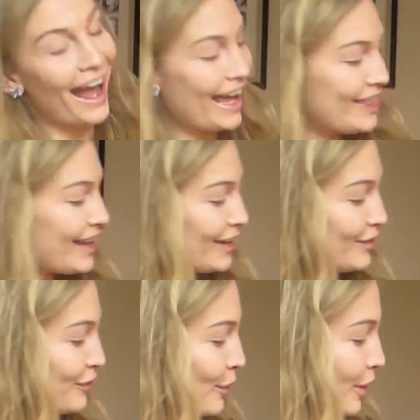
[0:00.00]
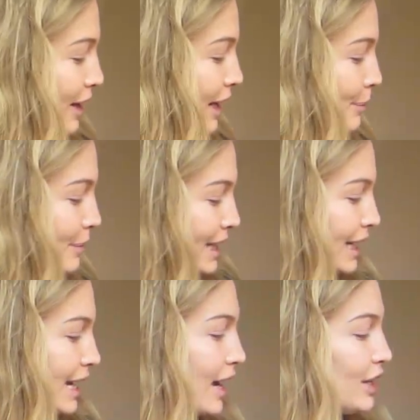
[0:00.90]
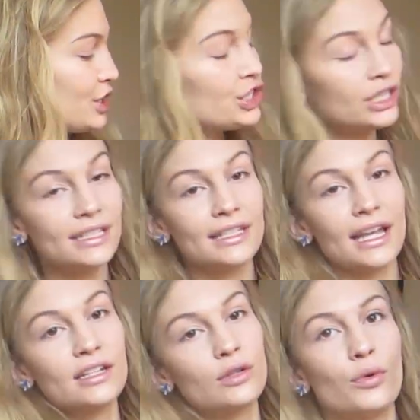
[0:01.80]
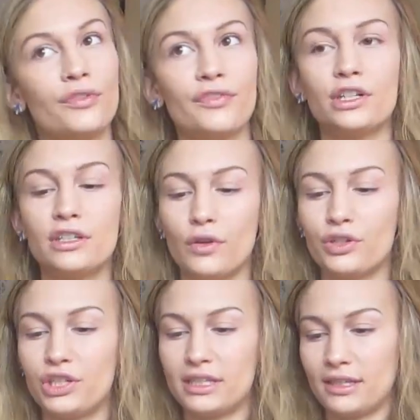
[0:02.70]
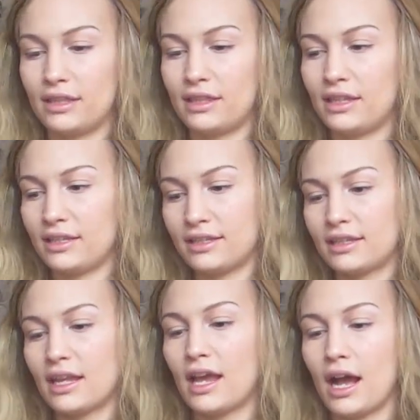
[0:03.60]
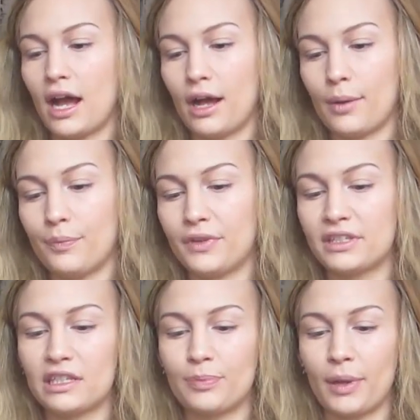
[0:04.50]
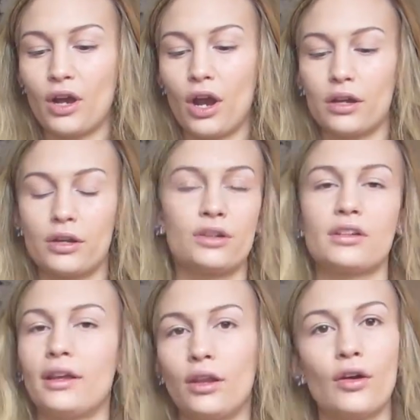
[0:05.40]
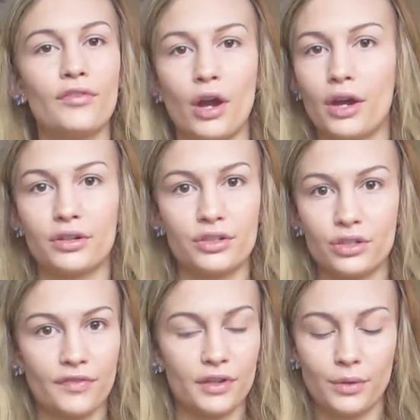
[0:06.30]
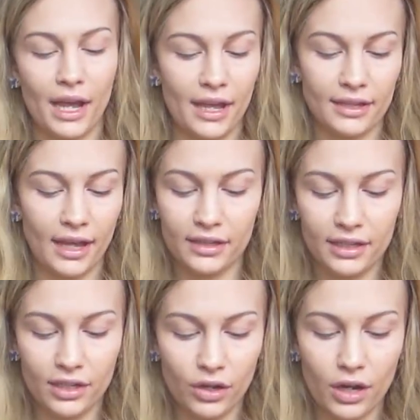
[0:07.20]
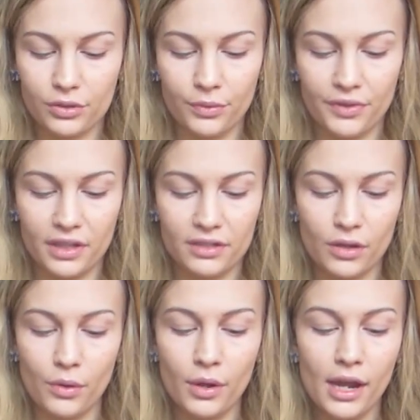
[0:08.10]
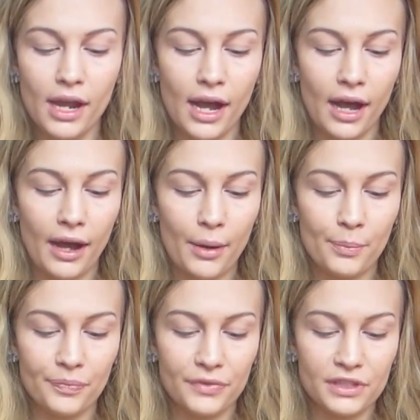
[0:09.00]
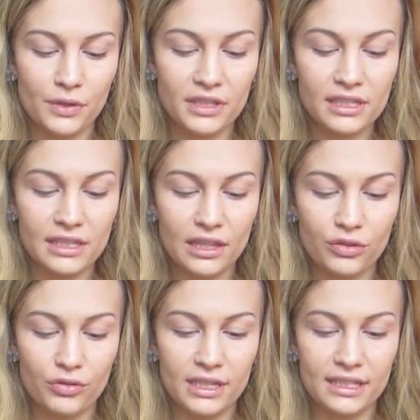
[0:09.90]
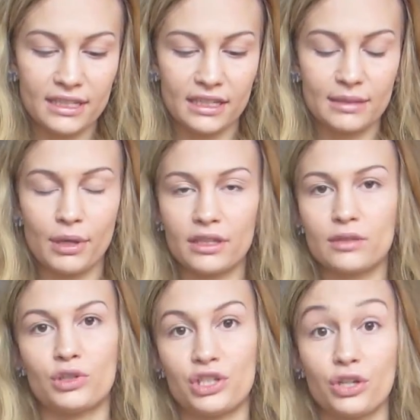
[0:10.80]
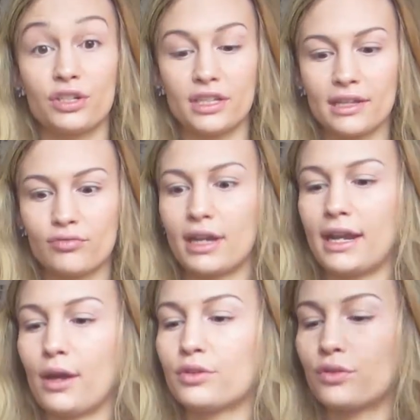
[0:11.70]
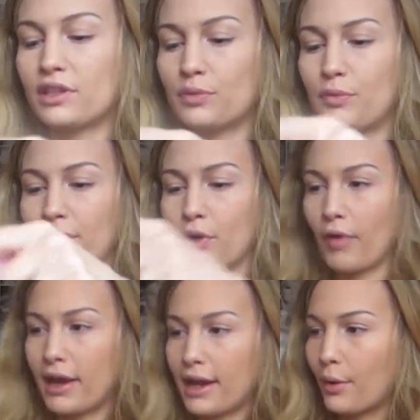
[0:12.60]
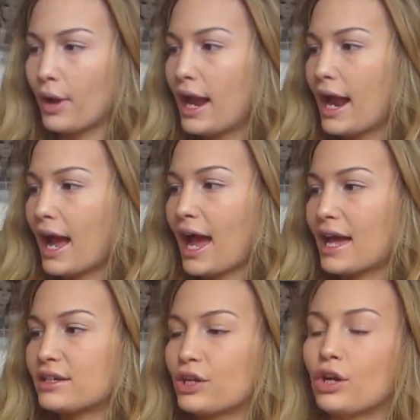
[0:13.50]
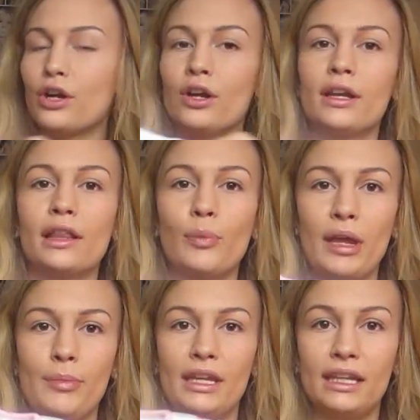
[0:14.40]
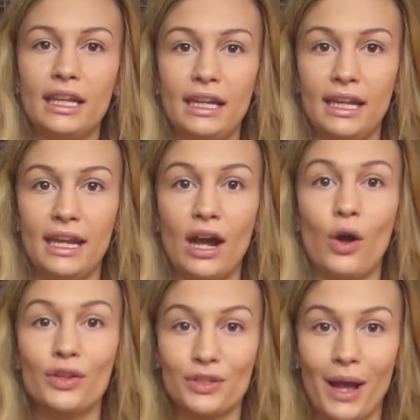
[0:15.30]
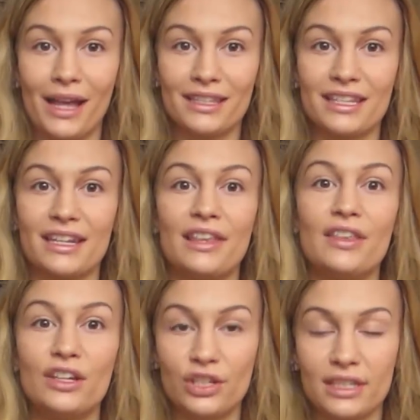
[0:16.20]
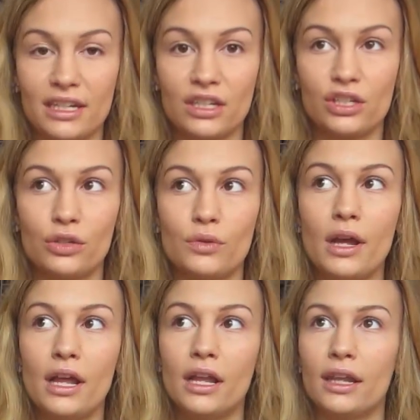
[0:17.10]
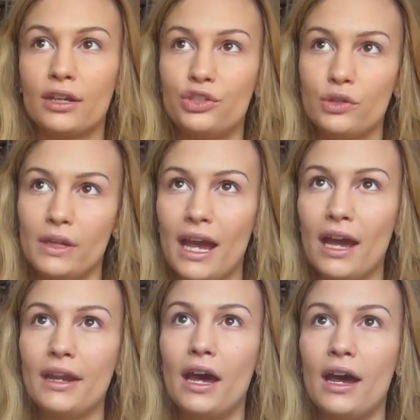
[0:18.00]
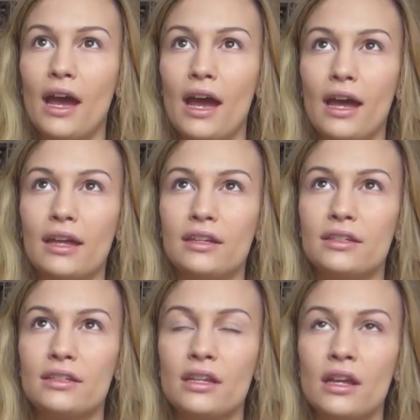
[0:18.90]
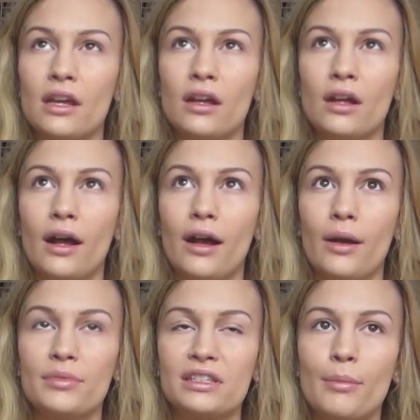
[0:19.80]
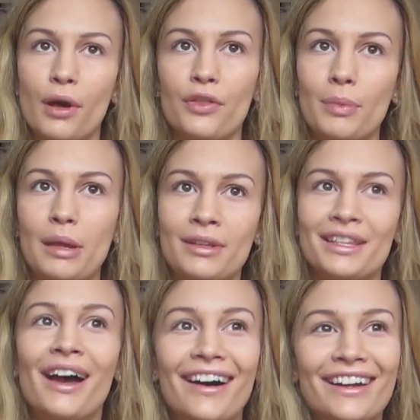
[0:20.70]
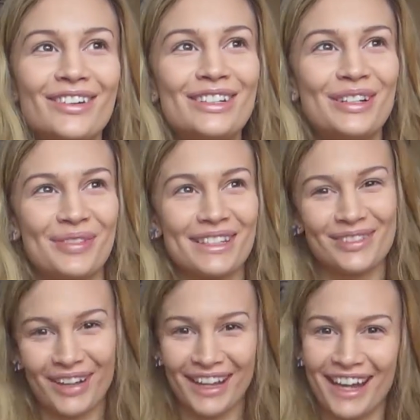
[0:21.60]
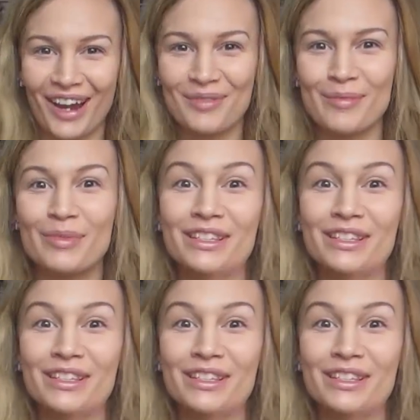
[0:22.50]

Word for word: And then for Amelia, she sent, well, first of all, she sent this. This is by Carter's. I love Carter's stuff, and you can't get it here. I don't think so. So this is in 3 to 6 months, which is her size right now. So this would fit her right now. And her little baby Lily also has this. And I think she sent it to like Juliana and some other babies on YouTube as well. I can't remember.